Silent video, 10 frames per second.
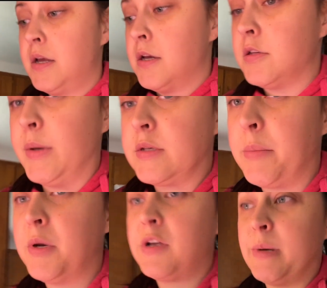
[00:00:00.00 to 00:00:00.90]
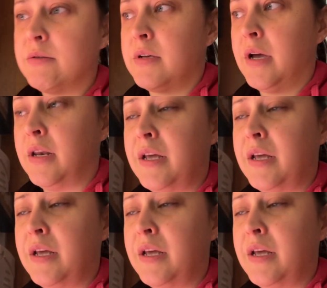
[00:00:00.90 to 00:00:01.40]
So anyways, I'm gonna come outside.